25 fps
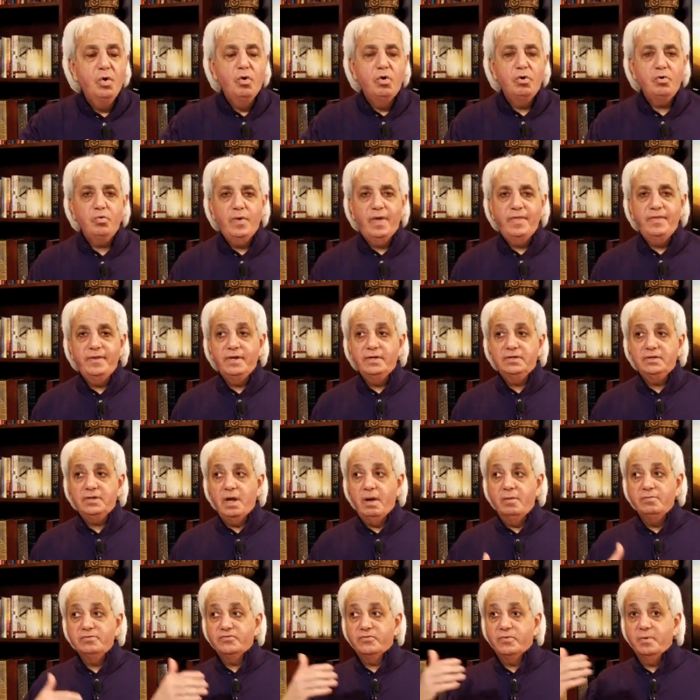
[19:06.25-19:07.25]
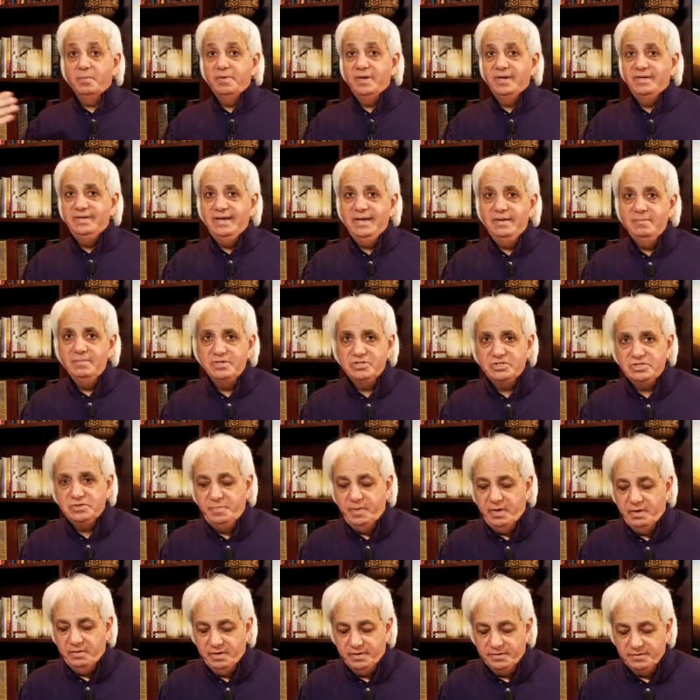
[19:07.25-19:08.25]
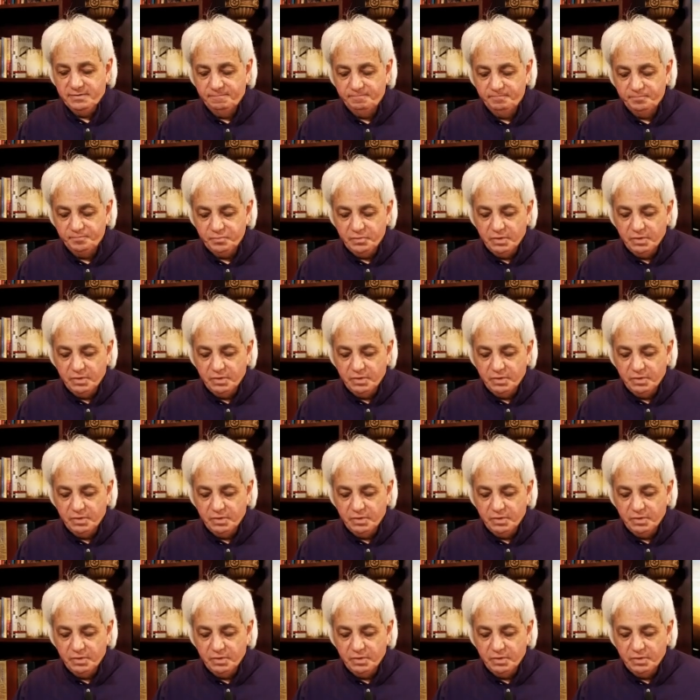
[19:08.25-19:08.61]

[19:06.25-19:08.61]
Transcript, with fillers: or whether it comes from the demon spirit.